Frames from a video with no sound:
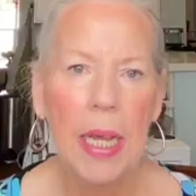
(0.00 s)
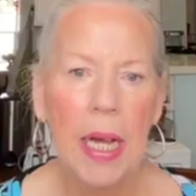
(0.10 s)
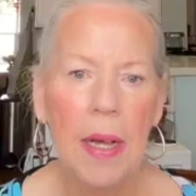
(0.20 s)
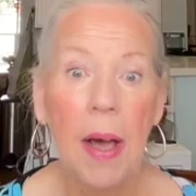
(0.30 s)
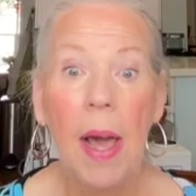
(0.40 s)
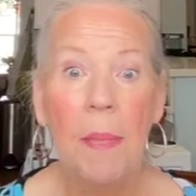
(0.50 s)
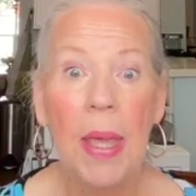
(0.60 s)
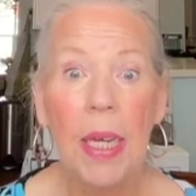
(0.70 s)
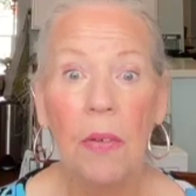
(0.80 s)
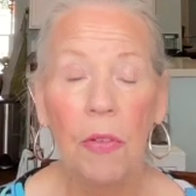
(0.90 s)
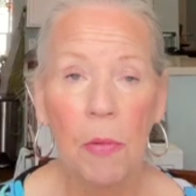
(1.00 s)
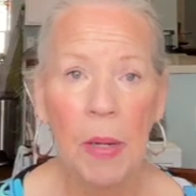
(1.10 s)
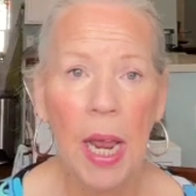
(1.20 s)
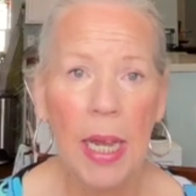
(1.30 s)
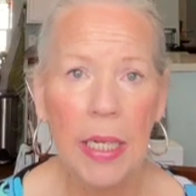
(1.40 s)
I made it from
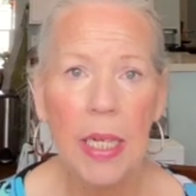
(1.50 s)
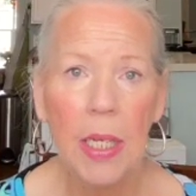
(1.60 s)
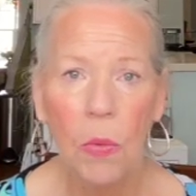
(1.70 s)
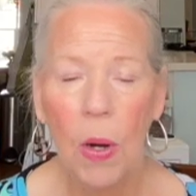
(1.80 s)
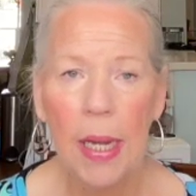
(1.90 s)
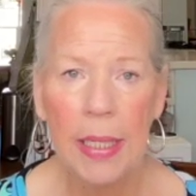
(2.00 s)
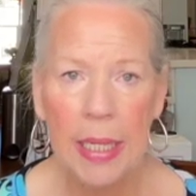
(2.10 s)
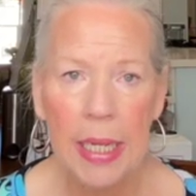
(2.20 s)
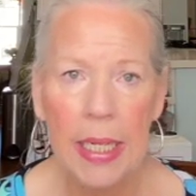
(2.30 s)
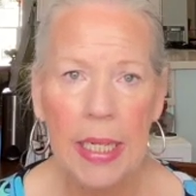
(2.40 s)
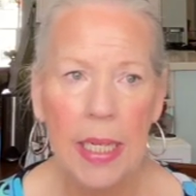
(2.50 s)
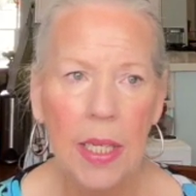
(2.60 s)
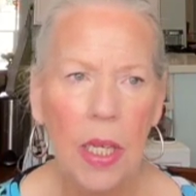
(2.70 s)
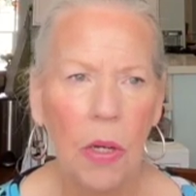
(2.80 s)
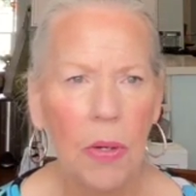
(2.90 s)
an ITY knit,
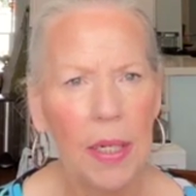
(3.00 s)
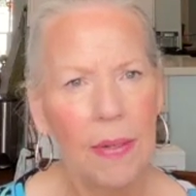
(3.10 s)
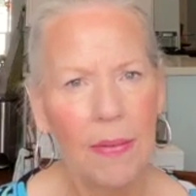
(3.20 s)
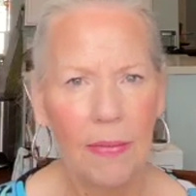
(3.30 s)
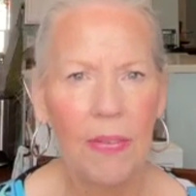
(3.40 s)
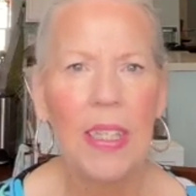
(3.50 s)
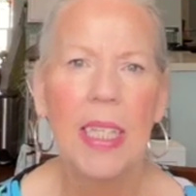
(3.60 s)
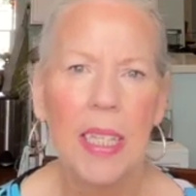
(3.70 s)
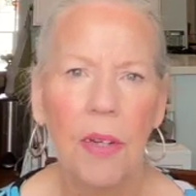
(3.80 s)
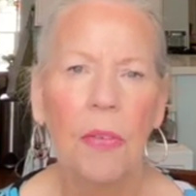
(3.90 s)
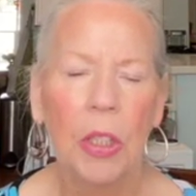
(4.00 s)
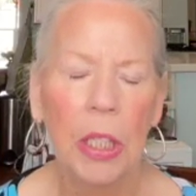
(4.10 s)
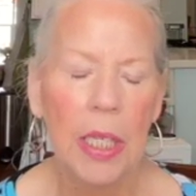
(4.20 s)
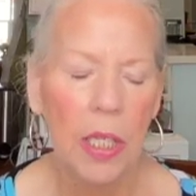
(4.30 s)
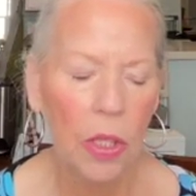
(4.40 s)
so it fits
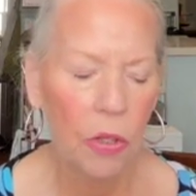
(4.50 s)
differently than the